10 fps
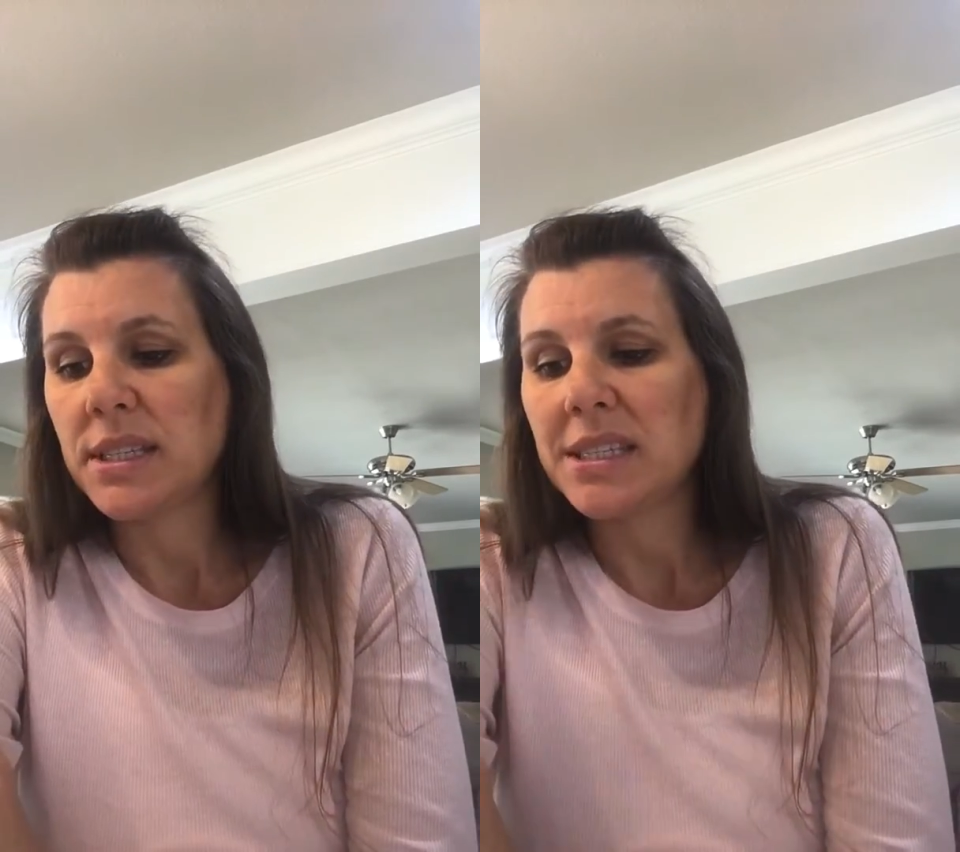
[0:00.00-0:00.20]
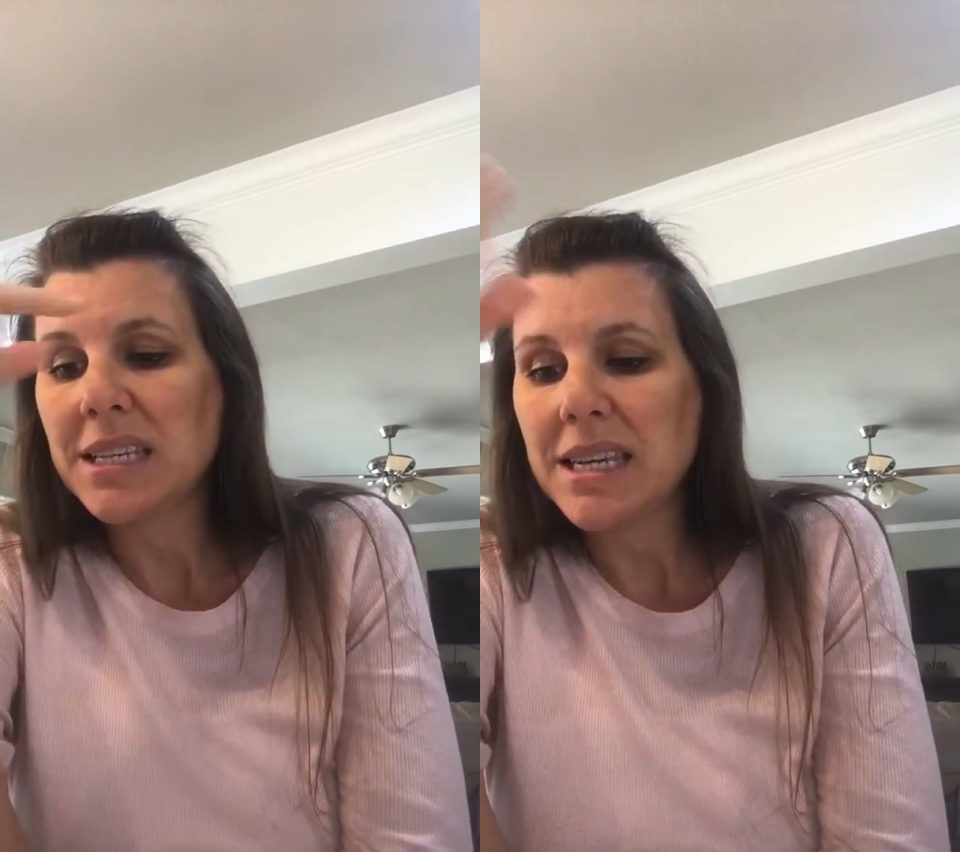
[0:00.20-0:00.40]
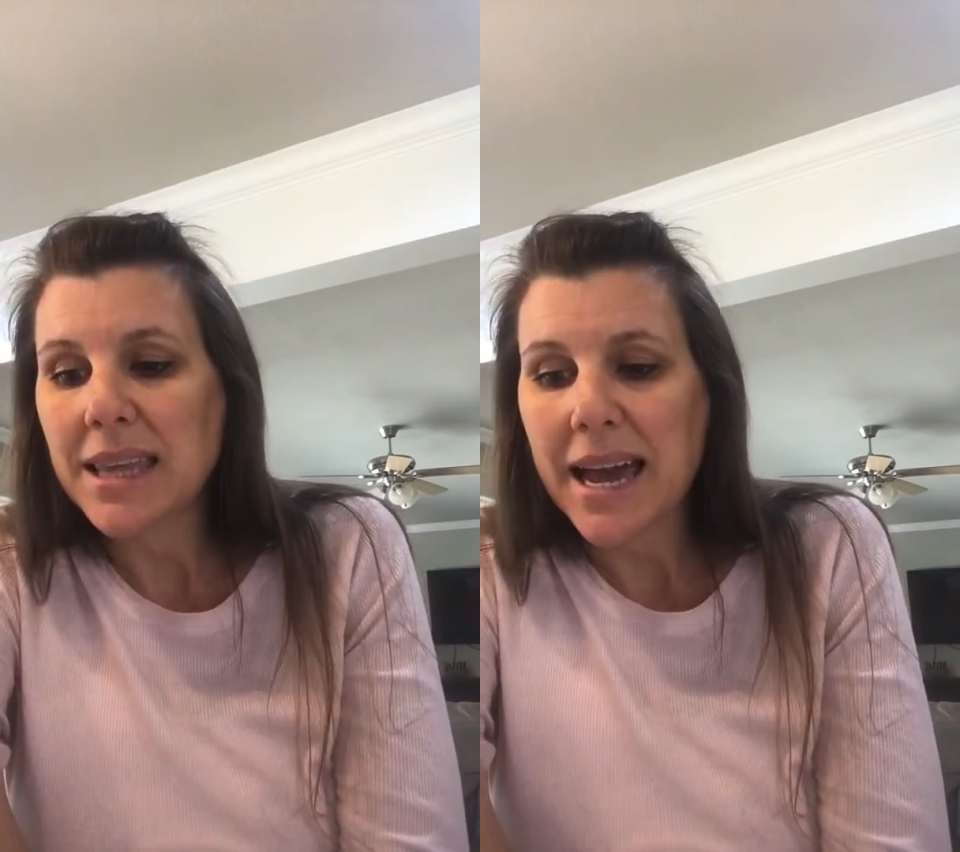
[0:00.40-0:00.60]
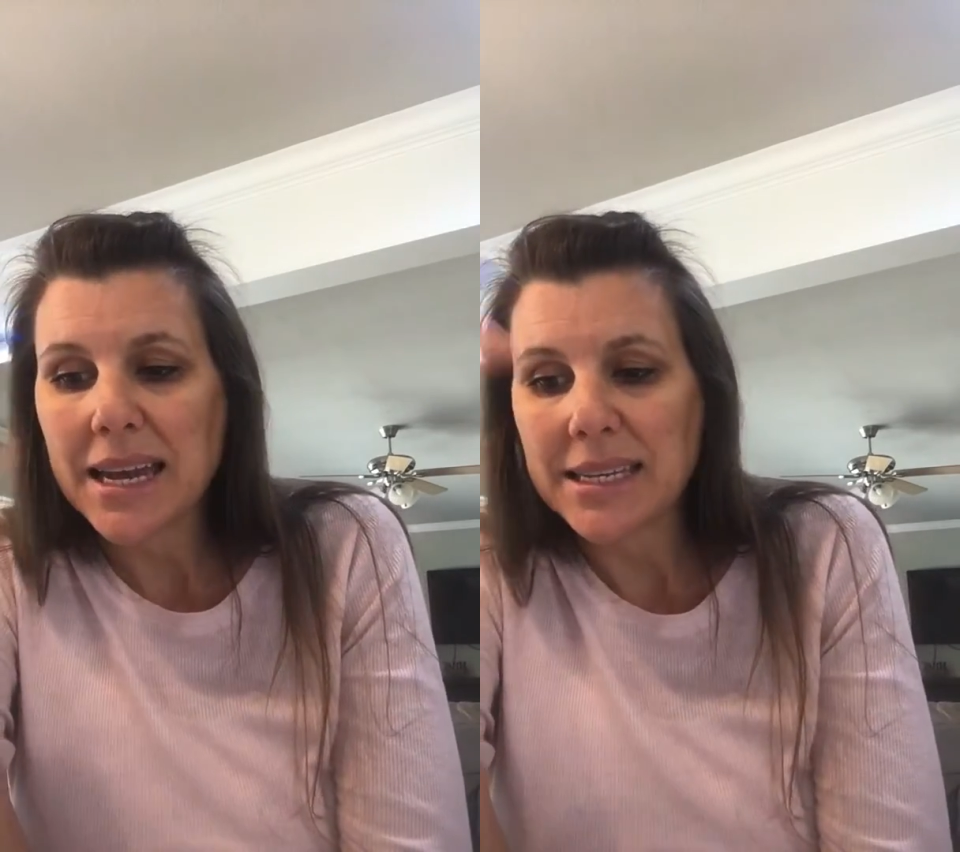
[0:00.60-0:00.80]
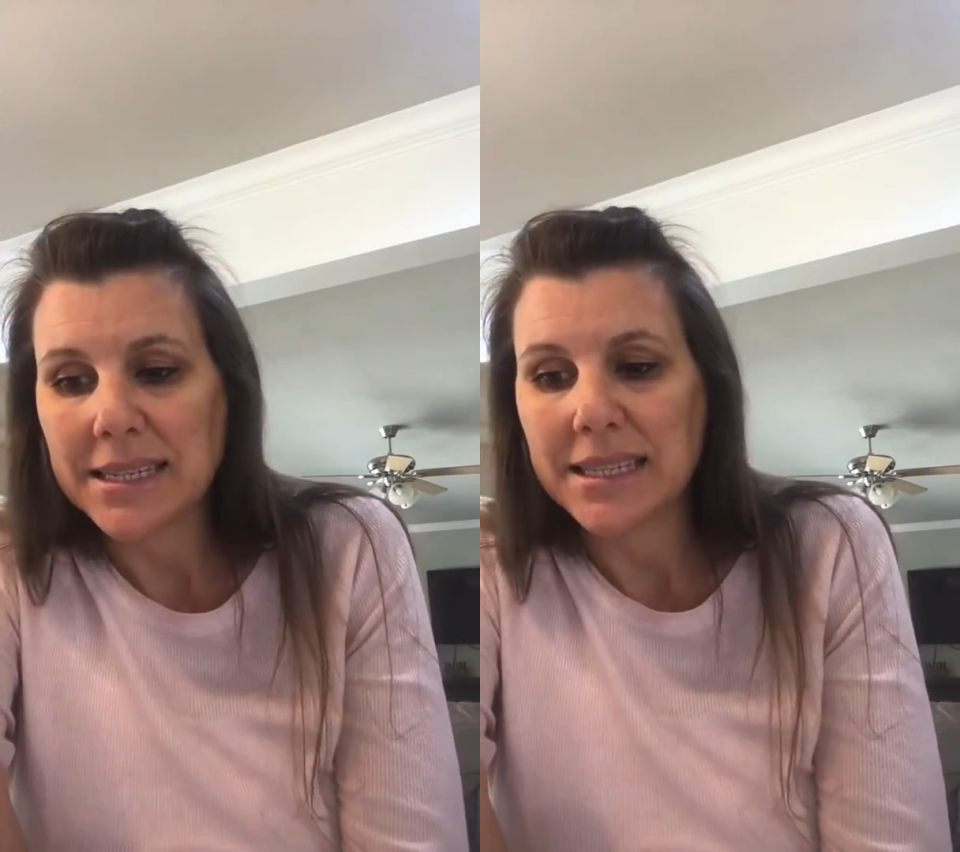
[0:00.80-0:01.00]
see that
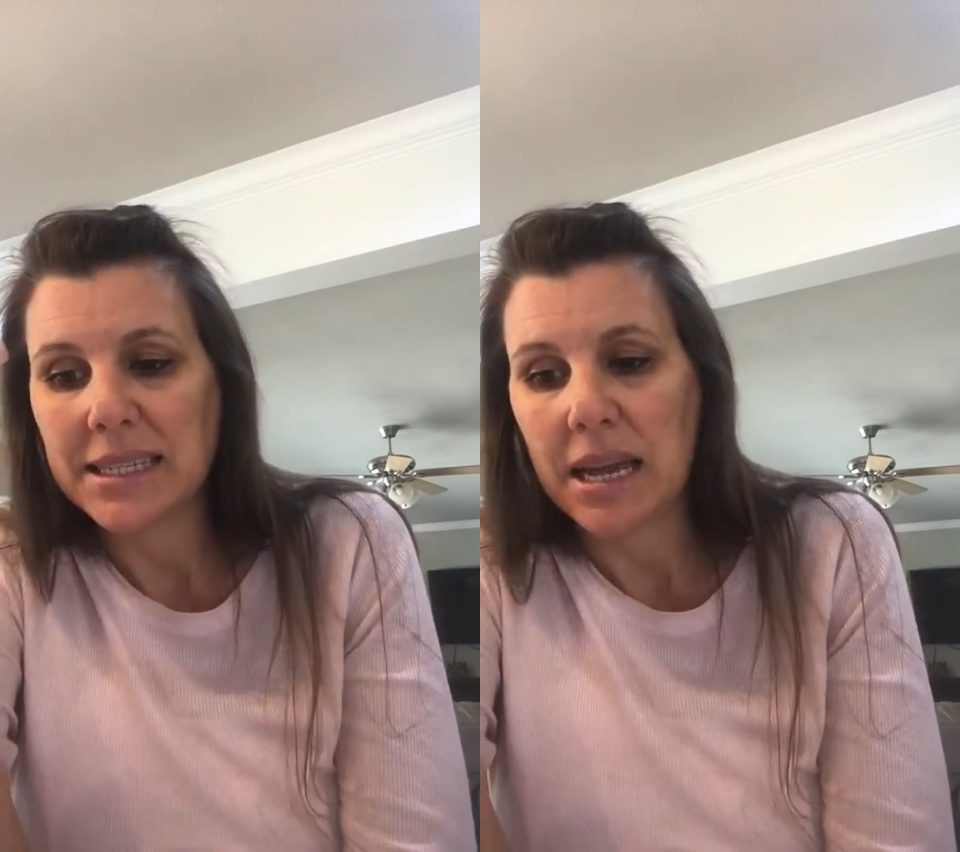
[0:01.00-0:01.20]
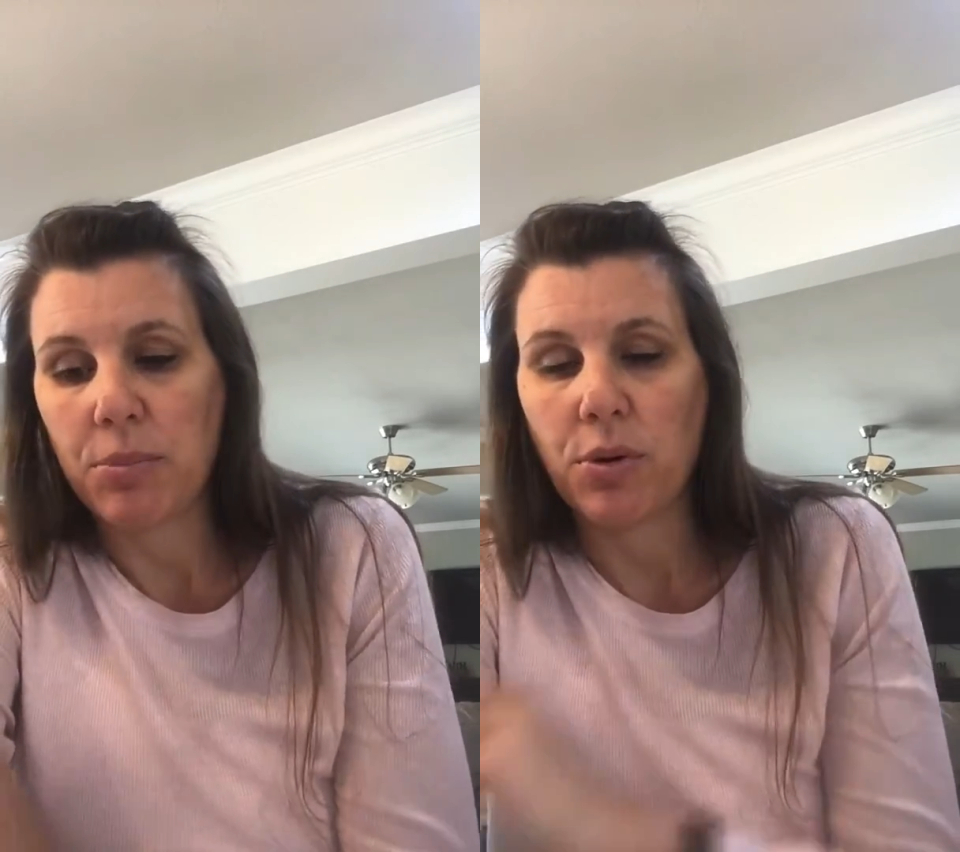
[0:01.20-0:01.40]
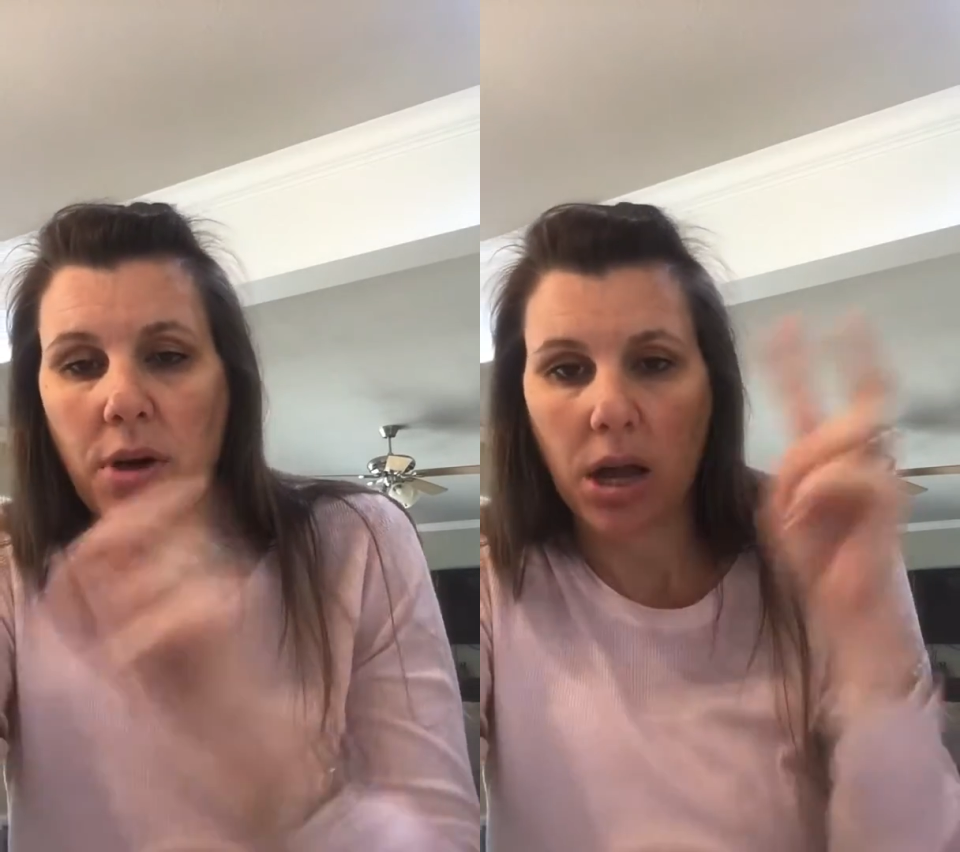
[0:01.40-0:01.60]
as the sample,